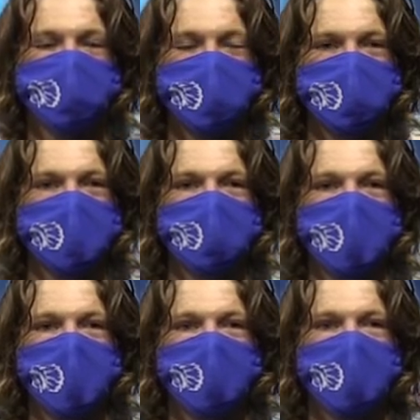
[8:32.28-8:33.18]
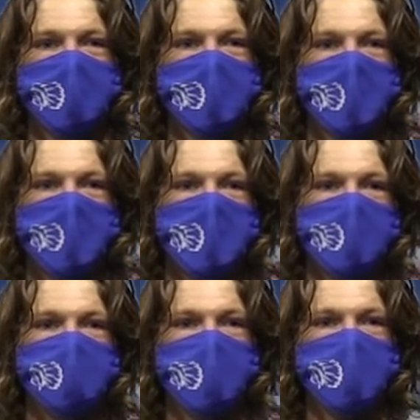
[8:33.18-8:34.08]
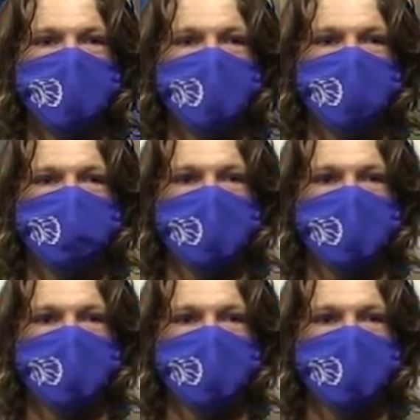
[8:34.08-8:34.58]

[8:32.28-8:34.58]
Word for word: on September 9th. The Buccaneers